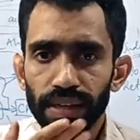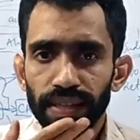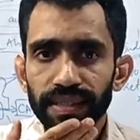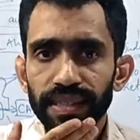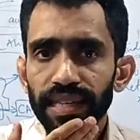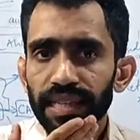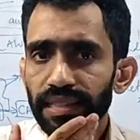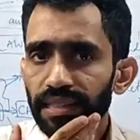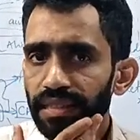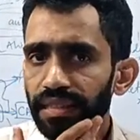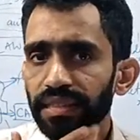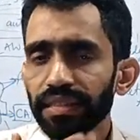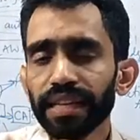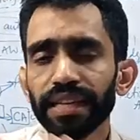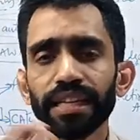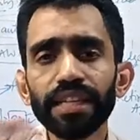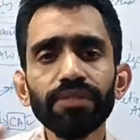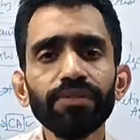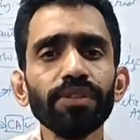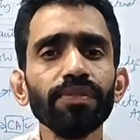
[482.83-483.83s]
Then in
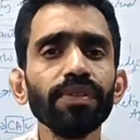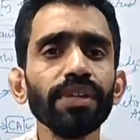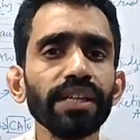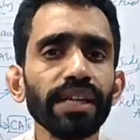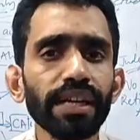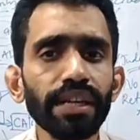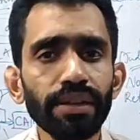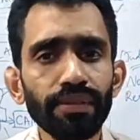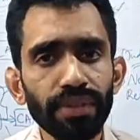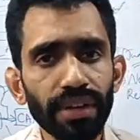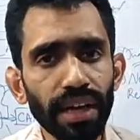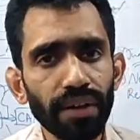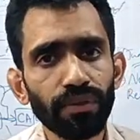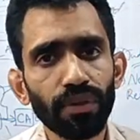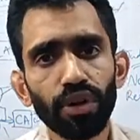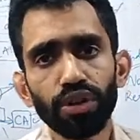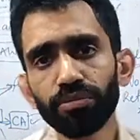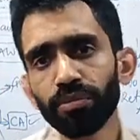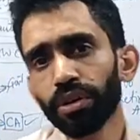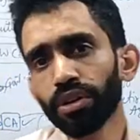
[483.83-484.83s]
1858 we have
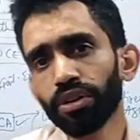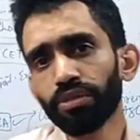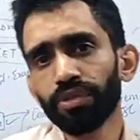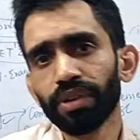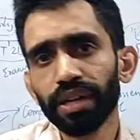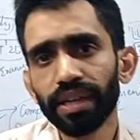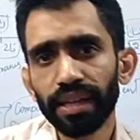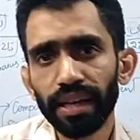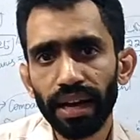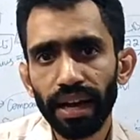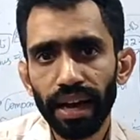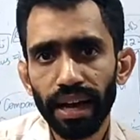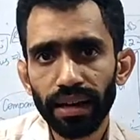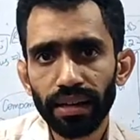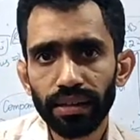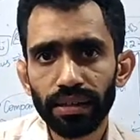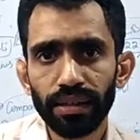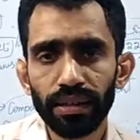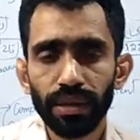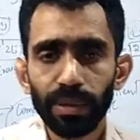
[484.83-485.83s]
Government of India
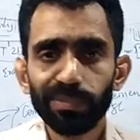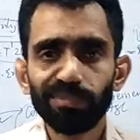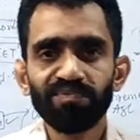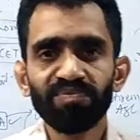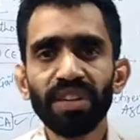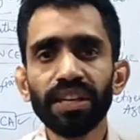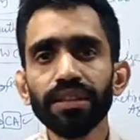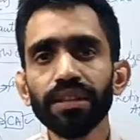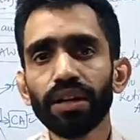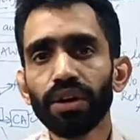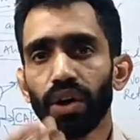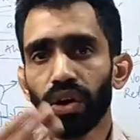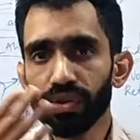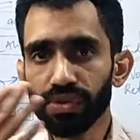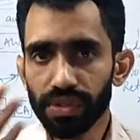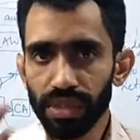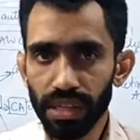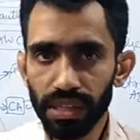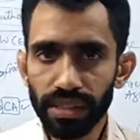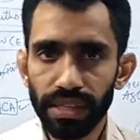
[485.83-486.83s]
Act, then the
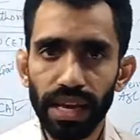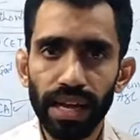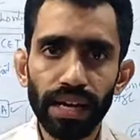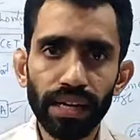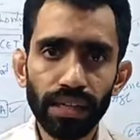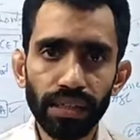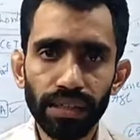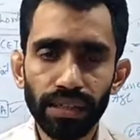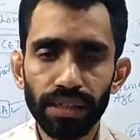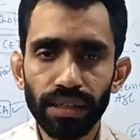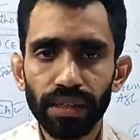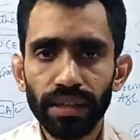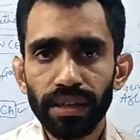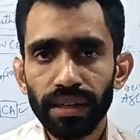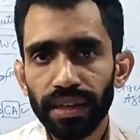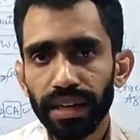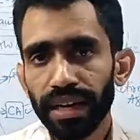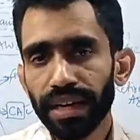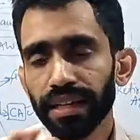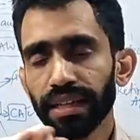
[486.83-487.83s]
Councils Act,
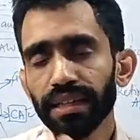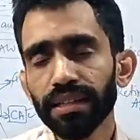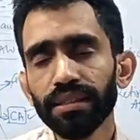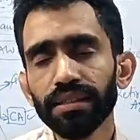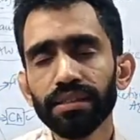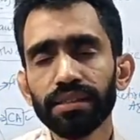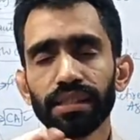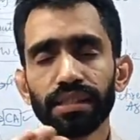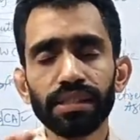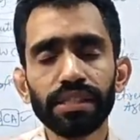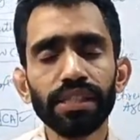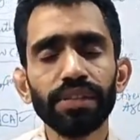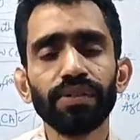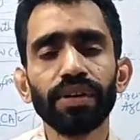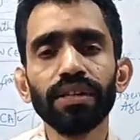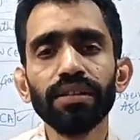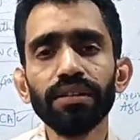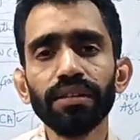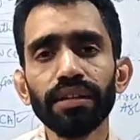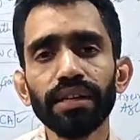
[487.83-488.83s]

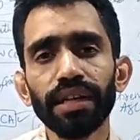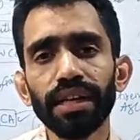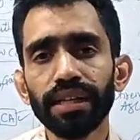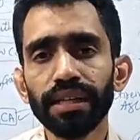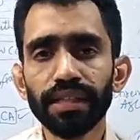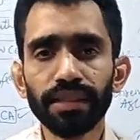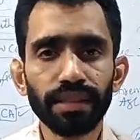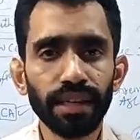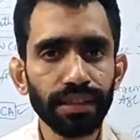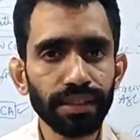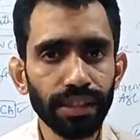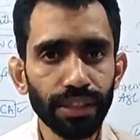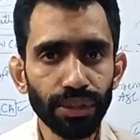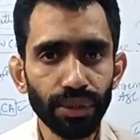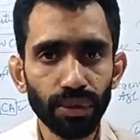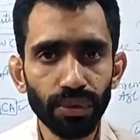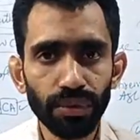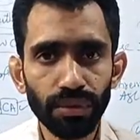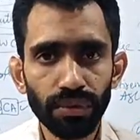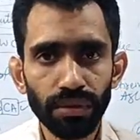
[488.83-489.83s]
1861,
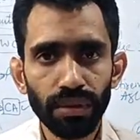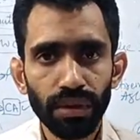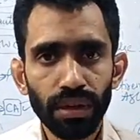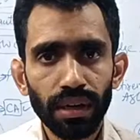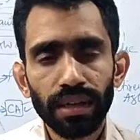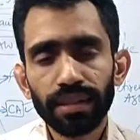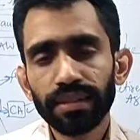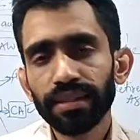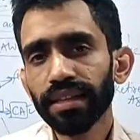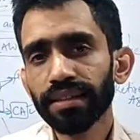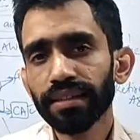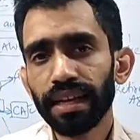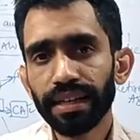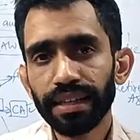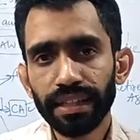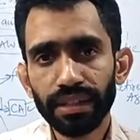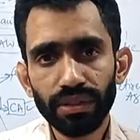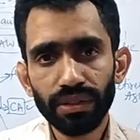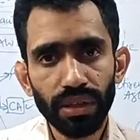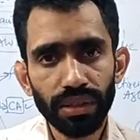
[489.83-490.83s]
1892, then
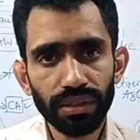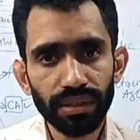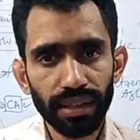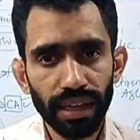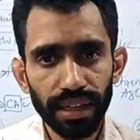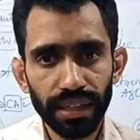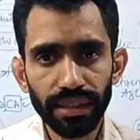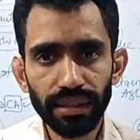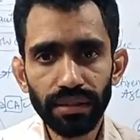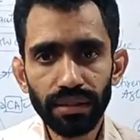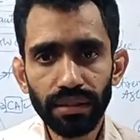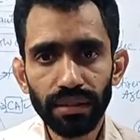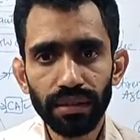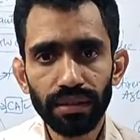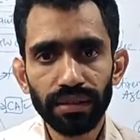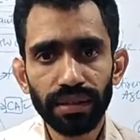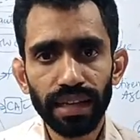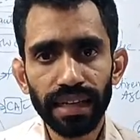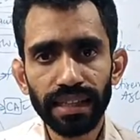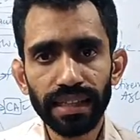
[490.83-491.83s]
1909,
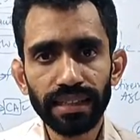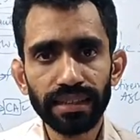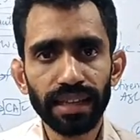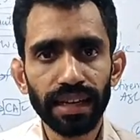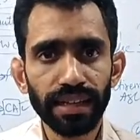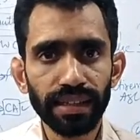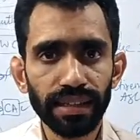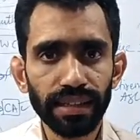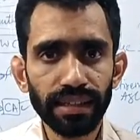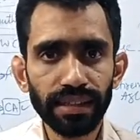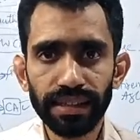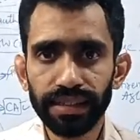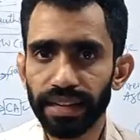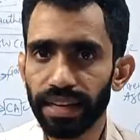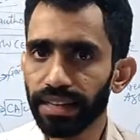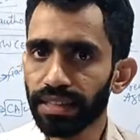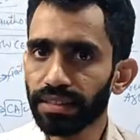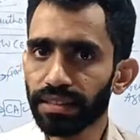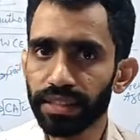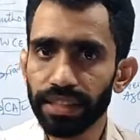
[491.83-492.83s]
1919 and
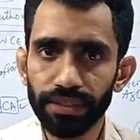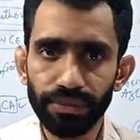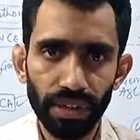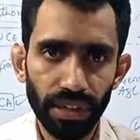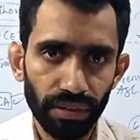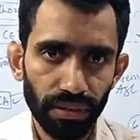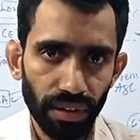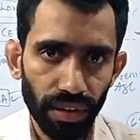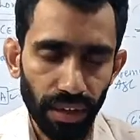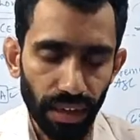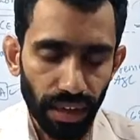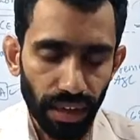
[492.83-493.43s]
1935.